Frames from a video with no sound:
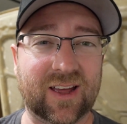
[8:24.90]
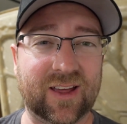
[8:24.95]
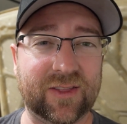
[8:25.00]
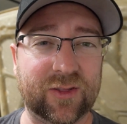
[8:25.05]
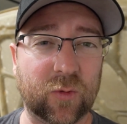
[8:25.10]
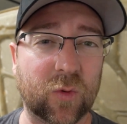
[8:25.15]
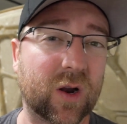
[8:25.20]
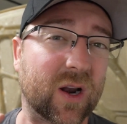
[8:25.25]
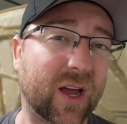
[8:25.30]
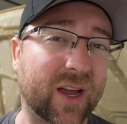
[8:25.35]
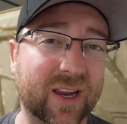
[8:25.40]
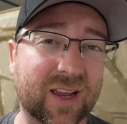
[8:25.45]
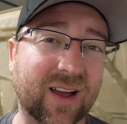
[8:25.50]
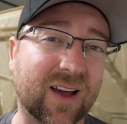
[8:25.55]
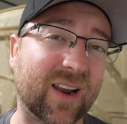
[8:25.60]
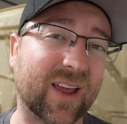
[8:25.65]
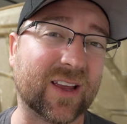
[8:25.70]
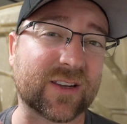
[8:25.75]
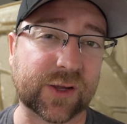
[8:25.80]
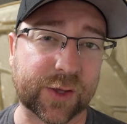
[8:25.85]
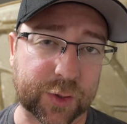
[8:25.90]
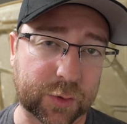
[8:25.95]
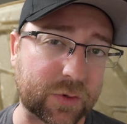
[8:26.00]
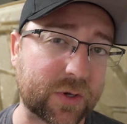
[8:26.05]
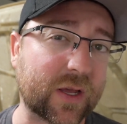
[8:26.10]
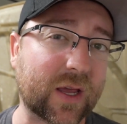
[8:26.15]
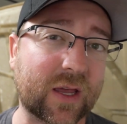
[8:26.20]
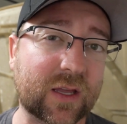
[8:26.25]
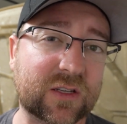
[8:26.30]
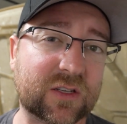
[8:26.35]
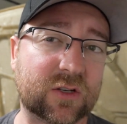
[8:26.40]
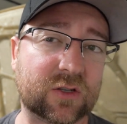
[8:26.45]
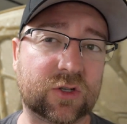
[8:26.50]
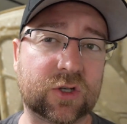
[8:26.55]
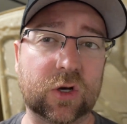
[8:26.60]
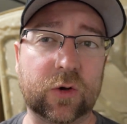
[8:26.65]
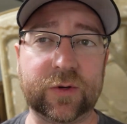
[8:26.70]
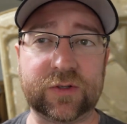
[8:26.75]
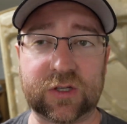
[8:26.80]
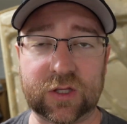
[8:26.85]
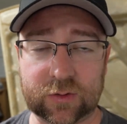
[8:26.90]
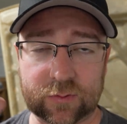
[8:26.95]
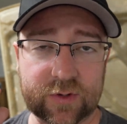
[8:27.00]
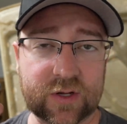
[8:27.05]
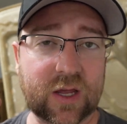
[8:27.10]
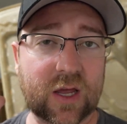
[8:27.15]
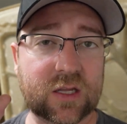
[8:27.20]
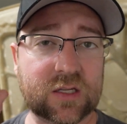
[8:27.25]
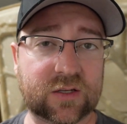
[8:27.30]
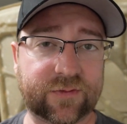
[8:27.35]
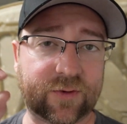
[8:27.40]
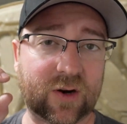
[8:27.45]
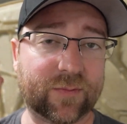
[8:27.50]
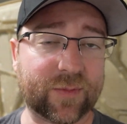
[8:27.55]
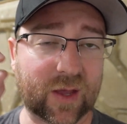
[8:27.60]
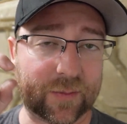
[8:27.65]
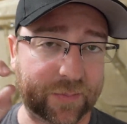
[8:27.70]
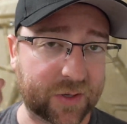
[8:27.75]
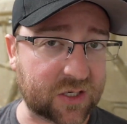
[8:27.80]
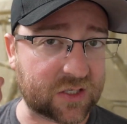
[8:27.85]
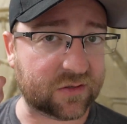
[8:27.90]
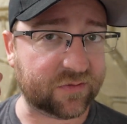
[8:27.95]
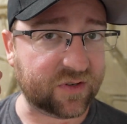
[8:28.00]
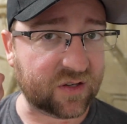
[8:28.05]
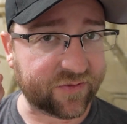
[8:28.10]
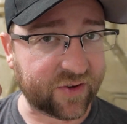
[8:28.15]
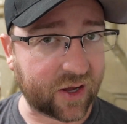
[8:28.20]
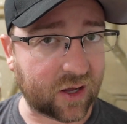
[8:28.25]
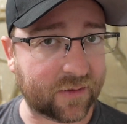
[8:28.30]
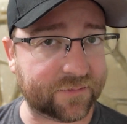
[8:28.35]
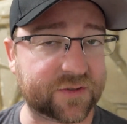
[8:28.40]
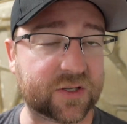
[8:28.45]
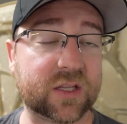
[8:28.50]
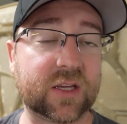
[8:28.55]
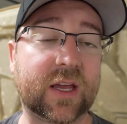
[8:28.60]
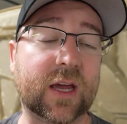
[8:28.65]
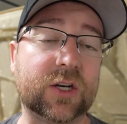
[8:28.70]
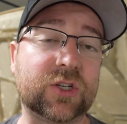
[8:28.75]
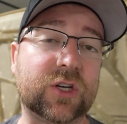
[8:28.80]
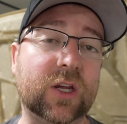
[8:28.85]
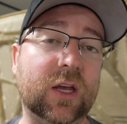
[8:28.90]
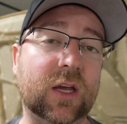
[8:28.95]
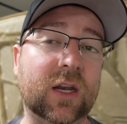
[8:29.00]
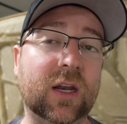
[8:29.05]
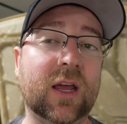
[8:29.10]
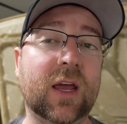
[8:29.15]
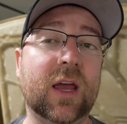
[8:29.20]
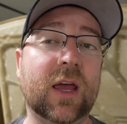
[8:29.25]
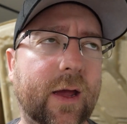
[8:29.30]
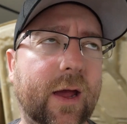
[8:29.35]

The one I got has a 3/8, so it's 3/8 from that PCV valve to the catch can.